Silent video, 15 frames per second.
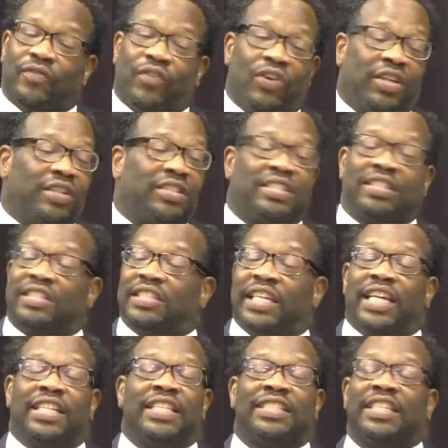For
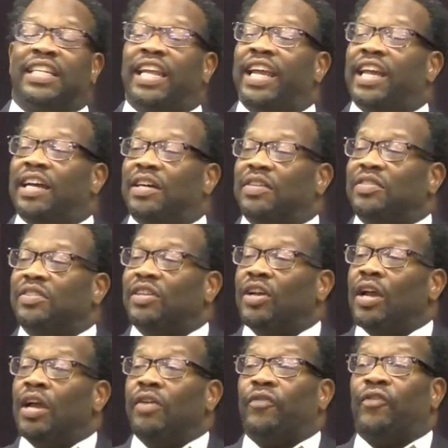sickness and
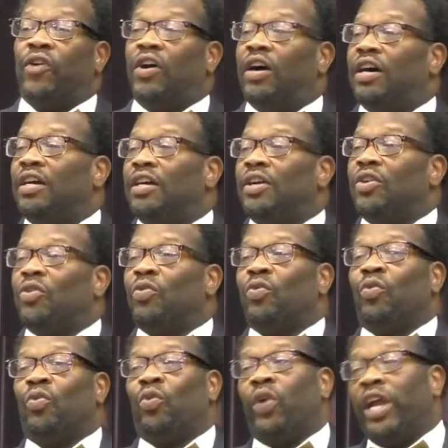health. For
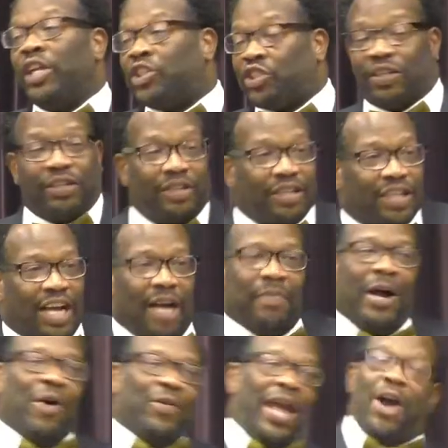rich,
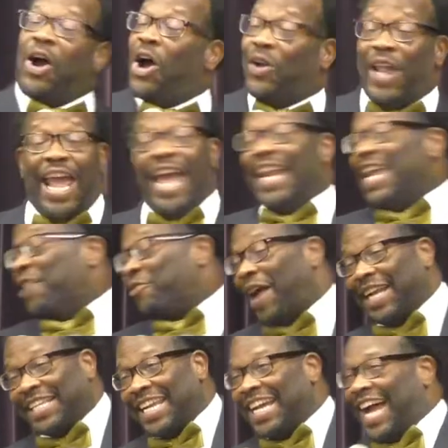come on now. Oh, that is
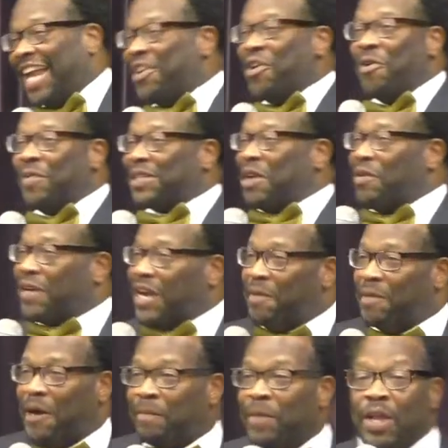right there. I knew it was going to
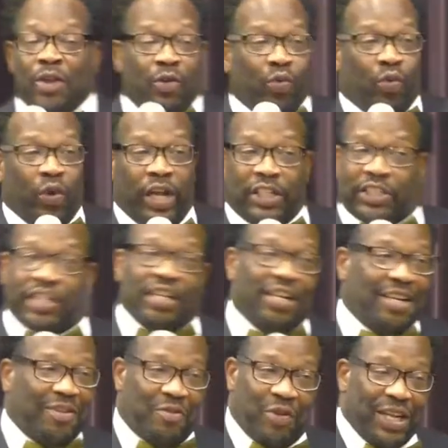come up. Rich,
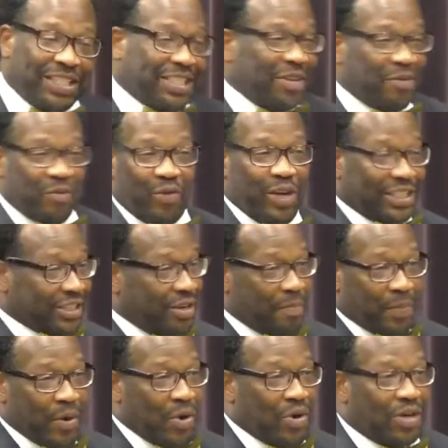rich, rich
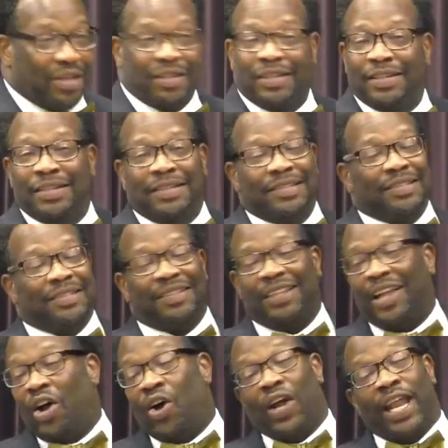and poor.
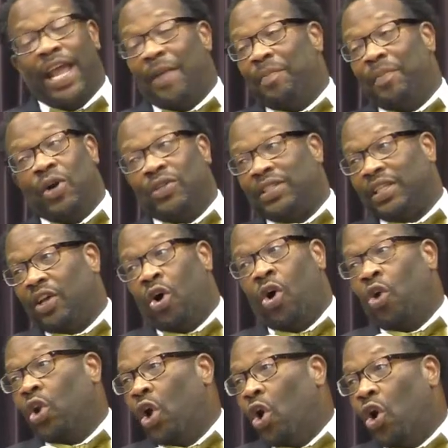Lord have mercy.
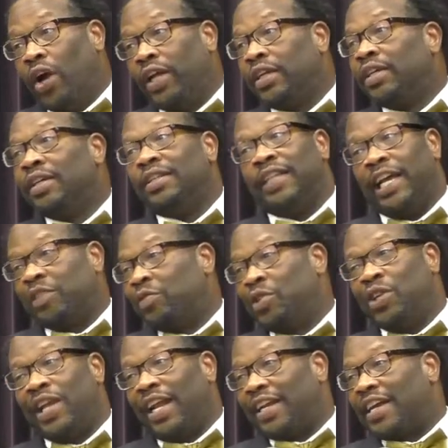Oh, Lord. That's when
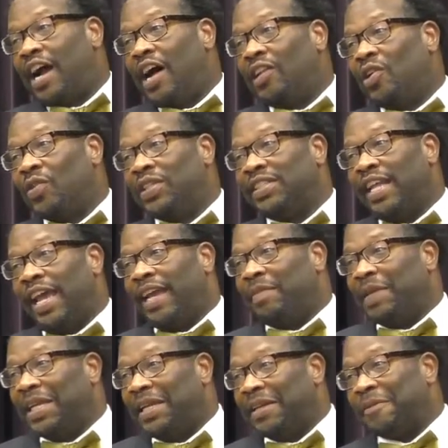you got to call on his
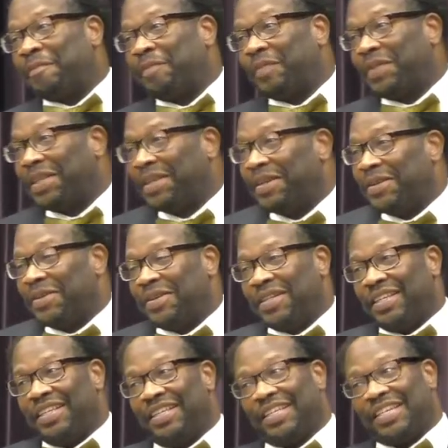name
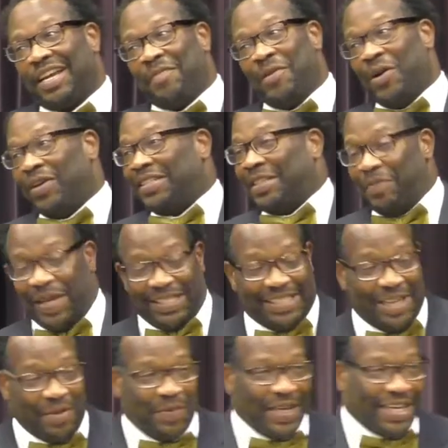then. Come on. Somebody
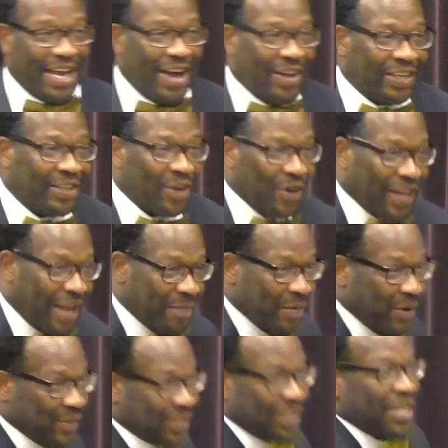said they've been called. Lord have
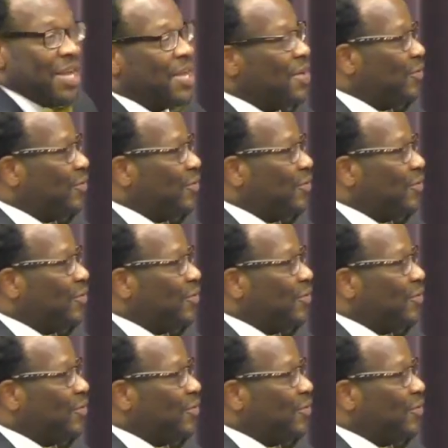mercy.